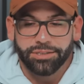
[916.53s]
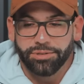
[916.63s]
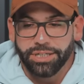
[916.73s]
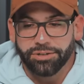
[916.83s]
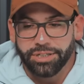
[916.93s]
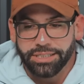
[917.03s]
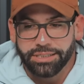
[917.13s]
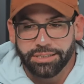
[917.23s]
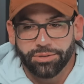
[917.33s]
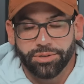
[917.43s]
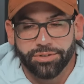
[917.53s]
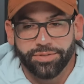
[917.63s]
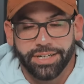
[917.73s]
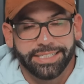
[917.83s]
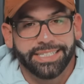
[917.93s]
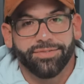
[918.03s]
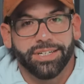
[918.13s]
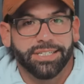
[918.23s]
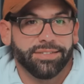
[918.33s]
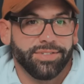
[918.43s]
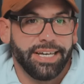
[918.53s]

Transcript: so increased sort of stiffness of